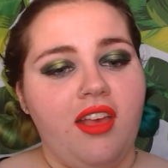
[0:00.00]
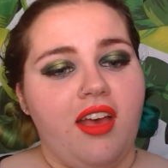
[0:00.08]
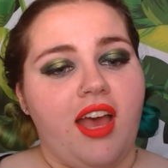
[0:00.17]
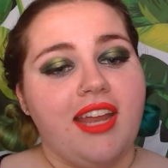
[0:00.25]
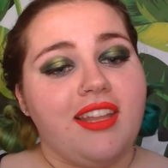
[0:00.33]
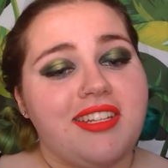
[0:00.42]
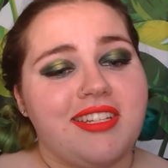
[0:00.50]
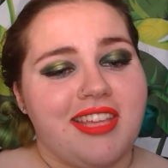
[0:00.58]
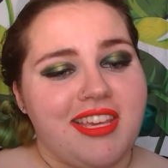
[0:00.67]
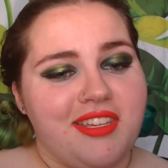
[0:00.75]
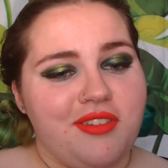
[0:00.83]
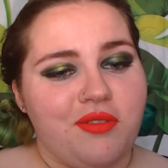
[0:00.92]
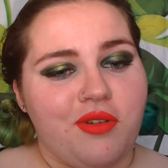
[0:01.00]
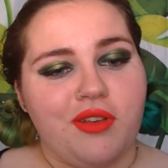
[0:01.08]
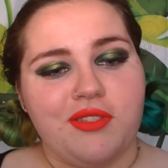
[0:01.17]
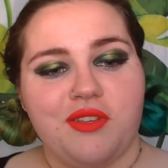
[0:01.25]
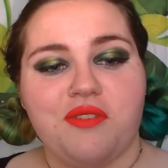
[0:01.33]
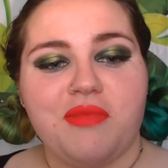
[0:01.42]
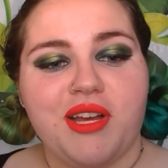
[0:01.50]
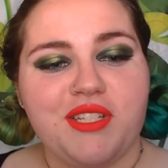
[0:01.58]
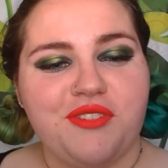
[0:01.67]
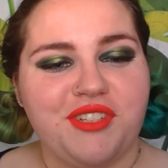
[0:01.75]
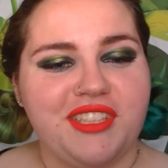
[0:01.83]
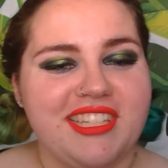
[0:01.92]
I'd like to thank you all so much
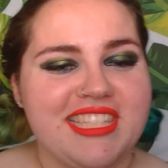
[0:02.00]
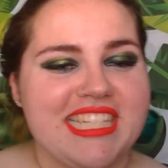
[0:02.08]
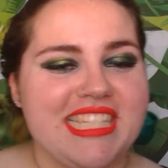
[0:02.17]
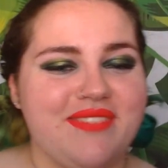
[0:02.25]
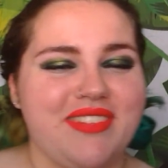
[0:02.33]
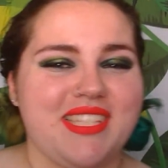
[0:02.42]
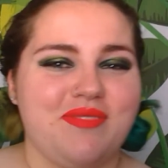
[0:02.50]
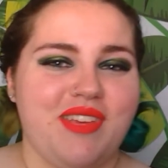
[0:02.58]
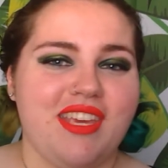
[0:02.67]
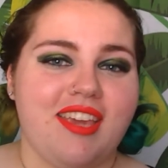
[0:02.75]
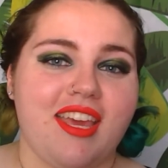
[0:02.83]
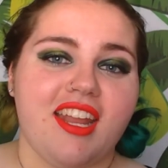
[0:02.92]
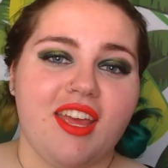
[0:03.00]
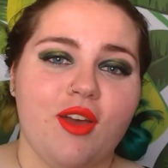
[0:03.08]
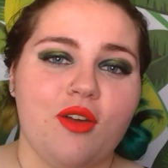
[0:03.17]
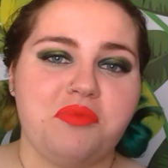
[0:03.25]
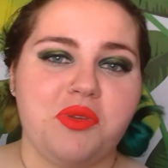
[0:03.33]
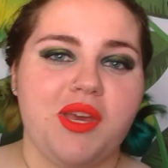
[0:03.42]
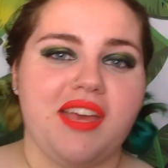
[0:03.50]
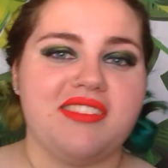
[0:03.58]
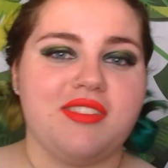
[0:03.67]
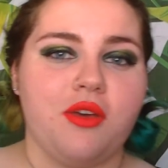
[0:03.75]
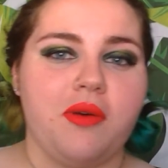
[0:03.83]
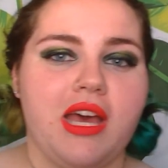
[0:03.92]
for listening to me speak, and I hope you guys
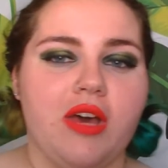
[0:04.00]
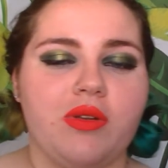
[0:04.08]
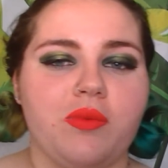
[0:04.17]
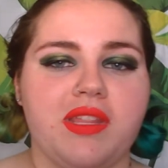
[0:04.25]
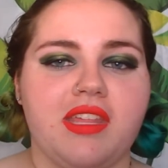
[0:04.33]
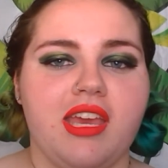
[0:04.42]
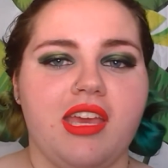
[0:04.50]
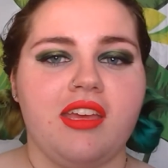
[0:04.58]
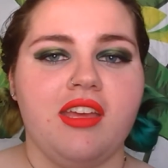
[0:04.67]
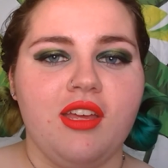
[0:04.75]
go out with a